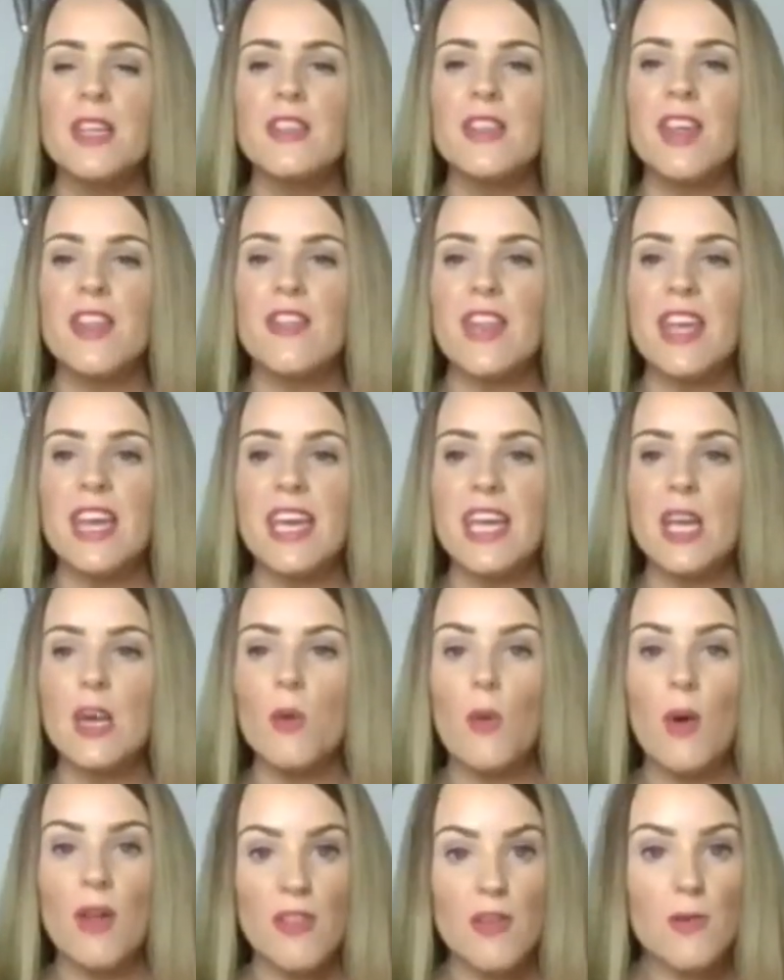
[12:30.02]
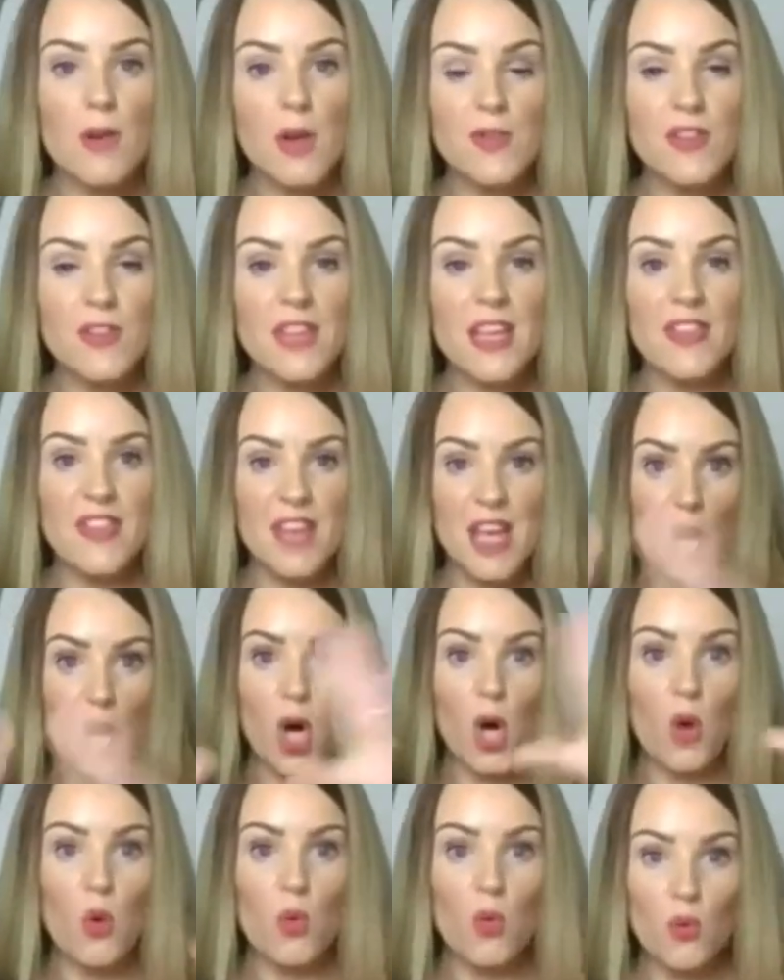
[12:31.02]
then when they're over there, they're
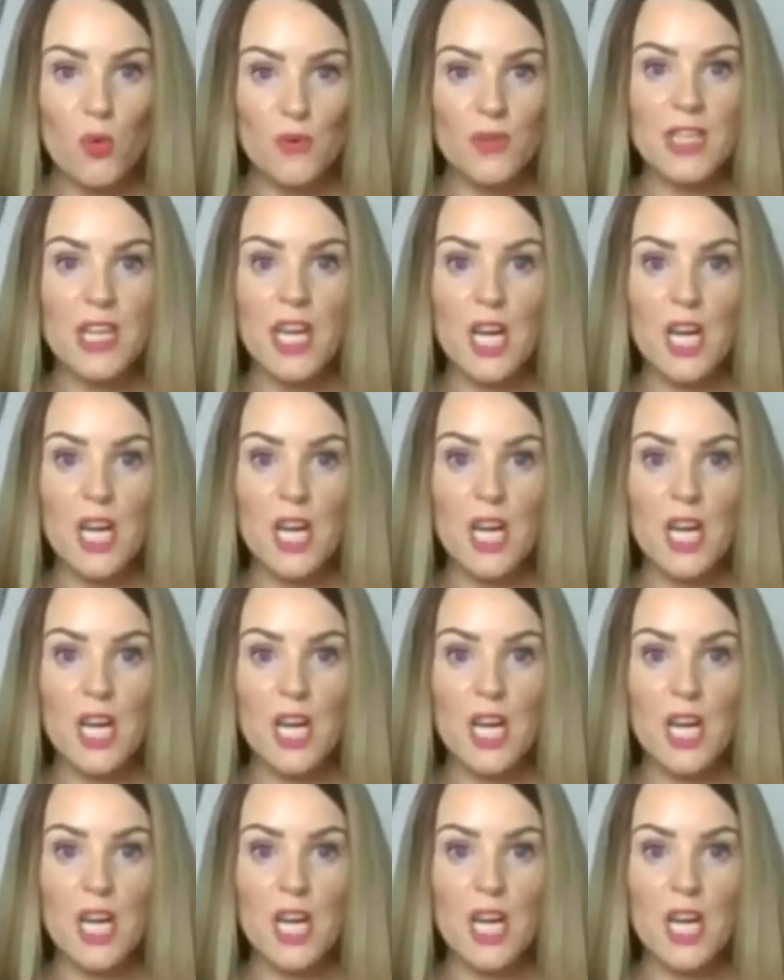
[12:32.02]
whole